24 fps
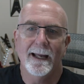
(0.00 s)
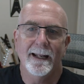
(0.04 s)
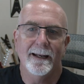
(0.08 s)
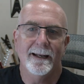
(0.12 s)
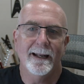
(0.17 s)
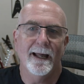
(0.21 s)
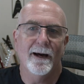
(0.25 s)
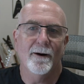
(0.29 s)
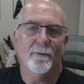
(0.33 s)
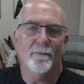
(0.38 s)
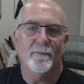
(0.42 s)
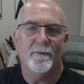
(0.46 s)

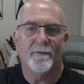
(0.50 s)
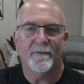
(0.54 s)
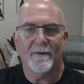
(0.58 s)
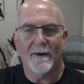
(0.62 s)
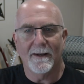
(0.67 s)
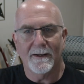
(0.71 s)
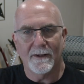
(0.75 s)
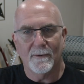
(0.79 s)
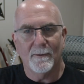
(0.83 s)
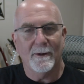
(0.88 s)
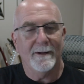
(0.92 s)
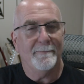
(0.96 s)
Now we've
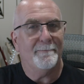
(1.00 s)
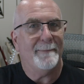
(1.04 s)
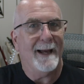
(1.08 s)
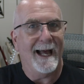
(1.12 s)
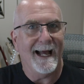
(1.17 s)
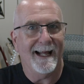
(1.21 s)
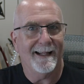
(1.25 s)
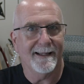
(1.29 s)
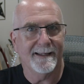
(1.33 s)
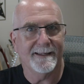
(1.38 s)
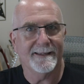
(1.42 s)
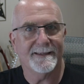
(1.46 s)
got the word
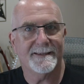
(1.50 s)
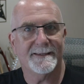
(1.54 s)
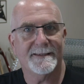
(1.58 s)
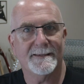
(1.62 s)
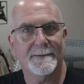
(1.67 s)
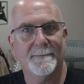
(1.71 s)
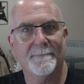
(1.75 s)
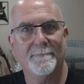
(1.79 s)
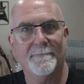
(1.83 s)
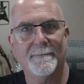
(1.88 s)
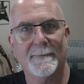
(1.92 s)
palace.